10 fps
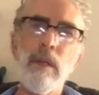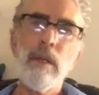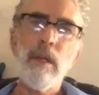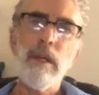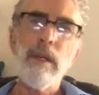
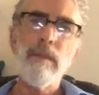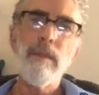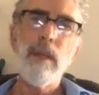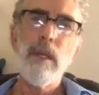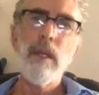Good.
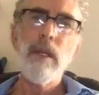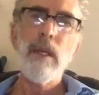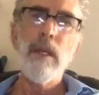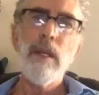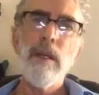
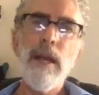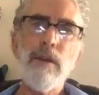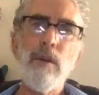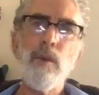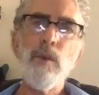Now,
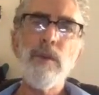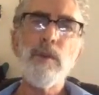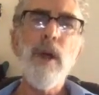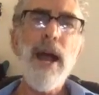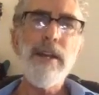the
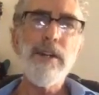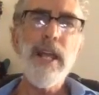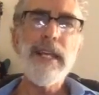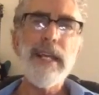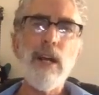rider
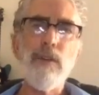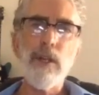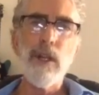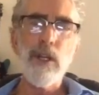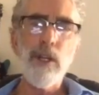taking over a
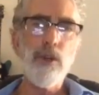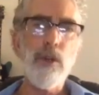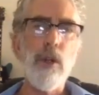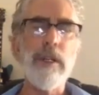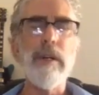little
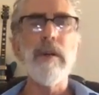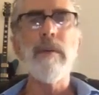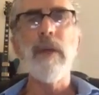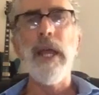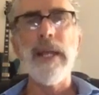control here
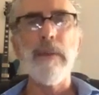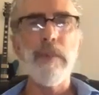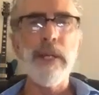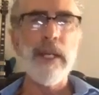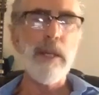and
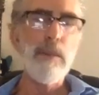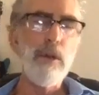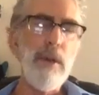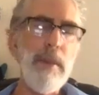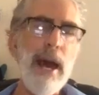beginning to
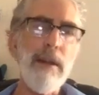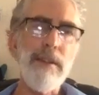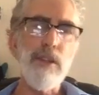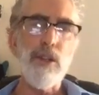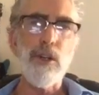move him out on
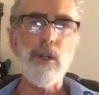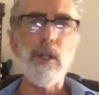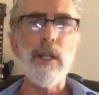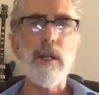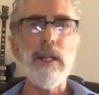the circle,
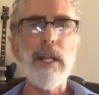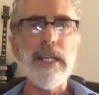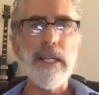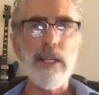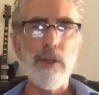little
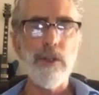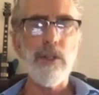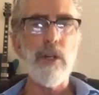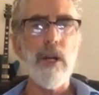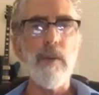leg yield to
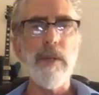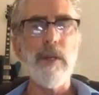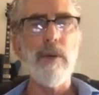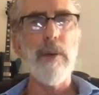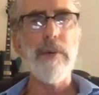start with
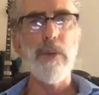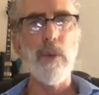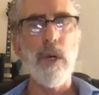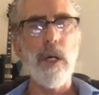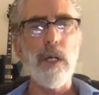here while we're in the
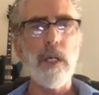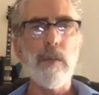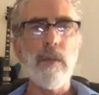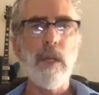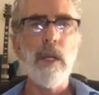walk.
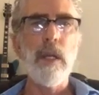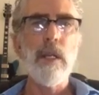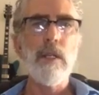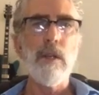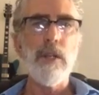
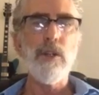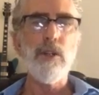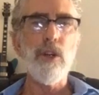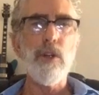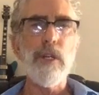So let your
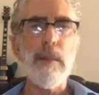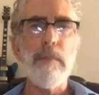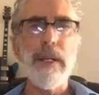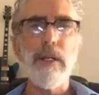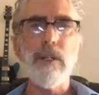circle get
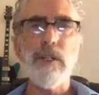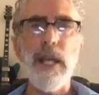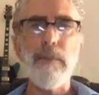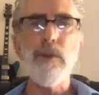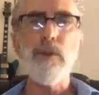bigger.
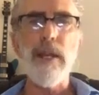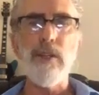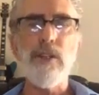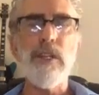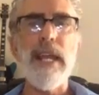Sam, you try to
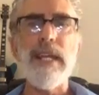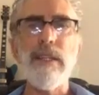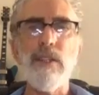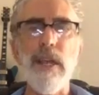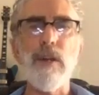just stay in the
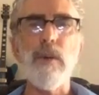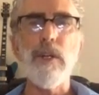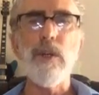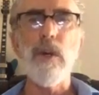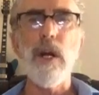center where
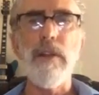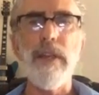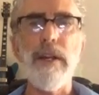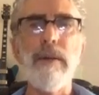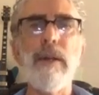you are
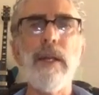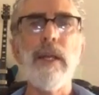there.